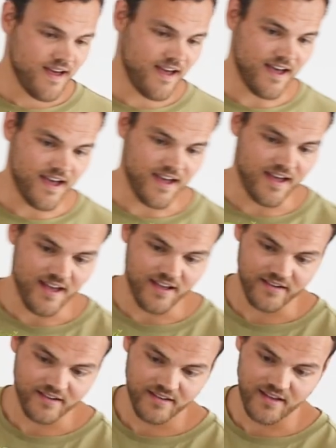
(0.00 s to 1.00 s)

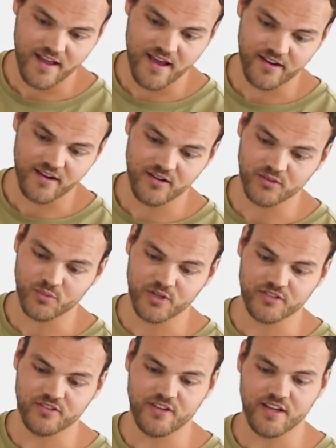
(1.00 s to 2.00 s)
And I can't
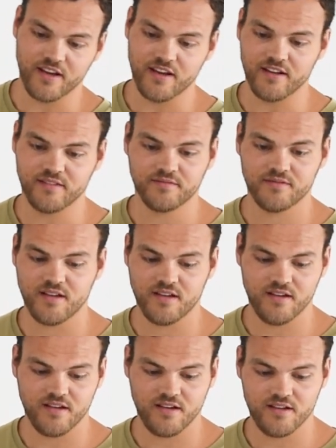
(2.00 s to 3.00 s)
wait to dig in.
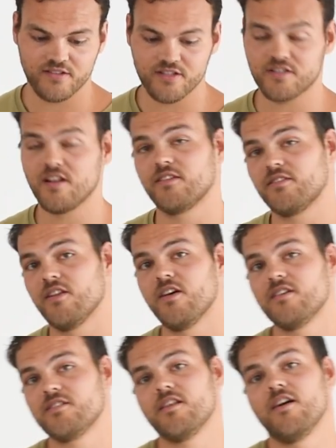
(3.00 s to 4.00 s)
Just like the
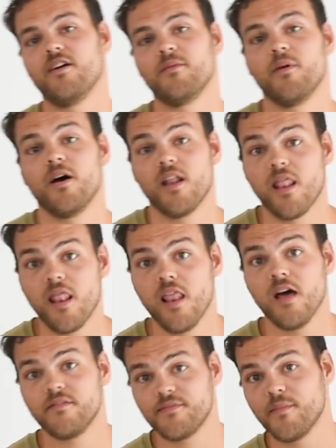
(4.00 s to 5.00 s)
last time, I
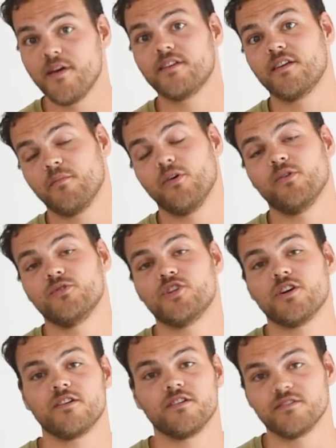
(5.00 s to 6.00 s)
loved making my own
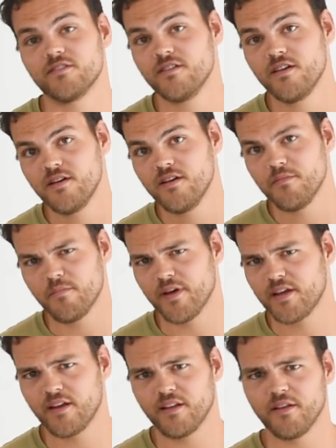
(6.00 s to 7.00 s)
chocolate.
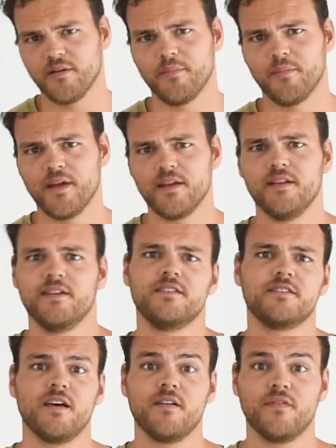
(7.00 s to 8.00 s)
Making the
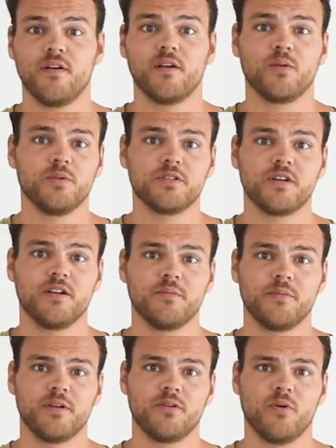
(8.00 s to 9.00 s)
Bailey's, I thought it was gonna
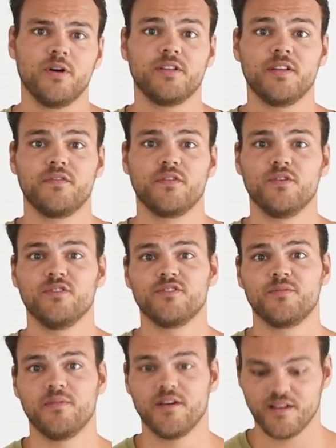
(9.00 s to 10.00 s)
be quite
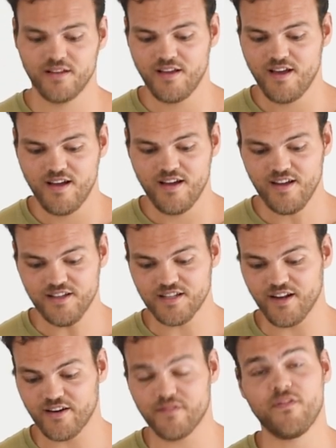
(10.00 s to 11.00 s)
difficult, but it's
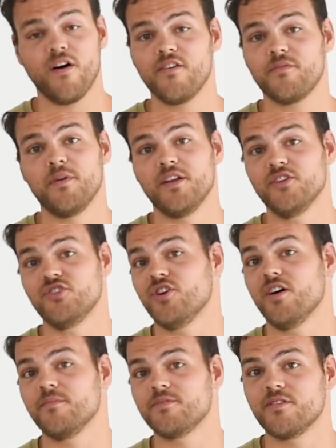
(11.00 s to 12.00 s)
like a 5-minute
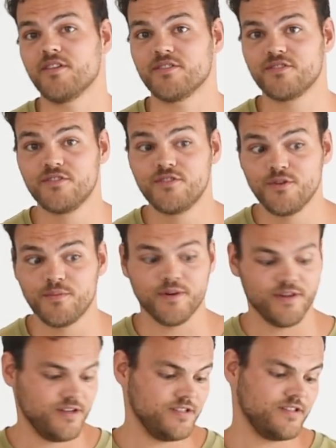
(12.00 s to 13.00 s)
job, so that's super
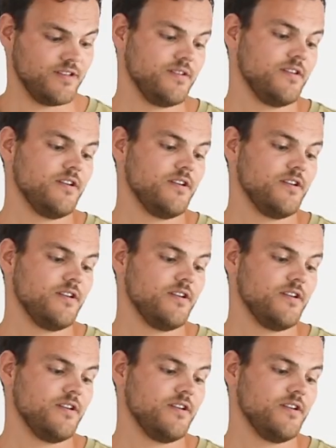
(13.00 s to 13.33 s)
easy.